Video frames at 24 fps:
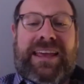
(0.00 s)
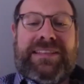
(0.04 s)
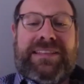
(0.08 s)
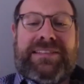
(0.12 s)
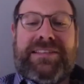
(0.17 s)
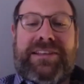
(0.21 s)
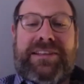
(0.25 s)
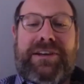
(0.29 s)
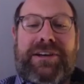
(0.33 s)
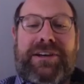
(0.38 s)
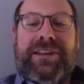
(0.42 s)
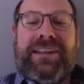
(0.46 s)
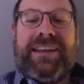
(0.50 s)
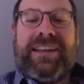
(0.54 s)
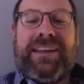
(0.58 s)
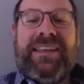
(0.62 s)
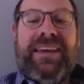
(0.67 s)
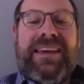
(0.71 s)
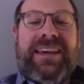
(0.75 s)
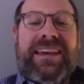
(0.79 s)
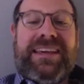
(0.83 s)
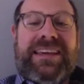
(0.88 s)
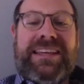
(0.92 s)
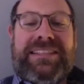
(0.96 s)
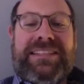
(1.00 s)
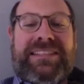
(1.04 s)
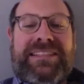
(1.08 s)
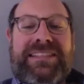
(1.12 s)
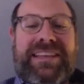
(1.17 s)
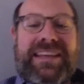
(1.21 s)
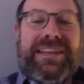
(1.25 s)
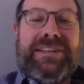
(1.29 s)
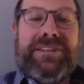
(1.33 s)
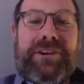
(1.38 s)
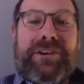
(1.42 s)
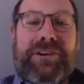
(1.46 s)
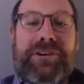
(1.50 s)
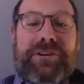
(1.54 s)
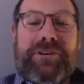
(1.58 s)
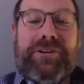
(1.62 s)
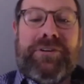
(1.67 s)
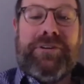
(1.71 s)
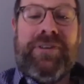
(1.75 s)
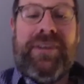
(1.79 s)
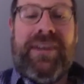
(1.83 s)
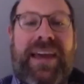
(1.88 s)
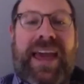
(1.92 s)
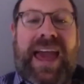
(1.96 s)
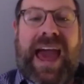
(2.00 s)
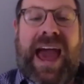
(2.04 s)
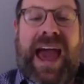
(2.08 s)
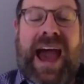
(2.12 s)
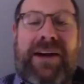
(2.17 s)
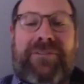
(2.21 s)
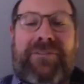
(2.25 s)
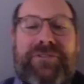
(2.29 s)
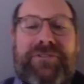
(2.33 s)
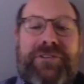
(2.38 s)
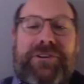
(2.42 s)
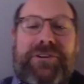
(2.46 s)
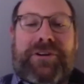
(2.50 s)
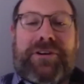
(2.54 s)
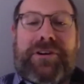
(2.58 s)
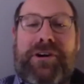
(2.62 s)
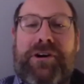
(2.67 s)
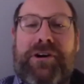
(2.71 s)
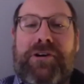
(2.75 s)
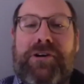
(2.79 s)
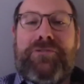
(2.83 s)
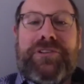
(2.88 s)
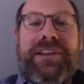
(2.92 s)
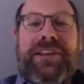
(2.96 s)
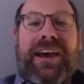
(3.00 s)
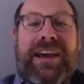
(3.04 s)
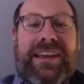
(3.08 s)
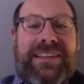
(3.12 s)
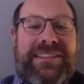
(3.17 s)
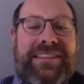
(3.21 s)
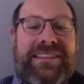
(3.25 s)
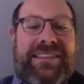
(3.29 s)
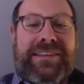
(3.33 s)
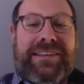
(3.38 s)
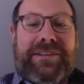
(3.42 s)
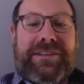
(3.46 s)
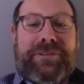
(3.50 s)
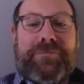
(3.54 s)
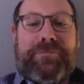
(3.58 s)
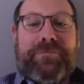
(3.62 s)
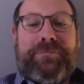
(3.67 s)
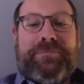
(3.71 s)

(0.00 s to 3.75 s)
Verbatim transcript: it's going to continue after COVID 19?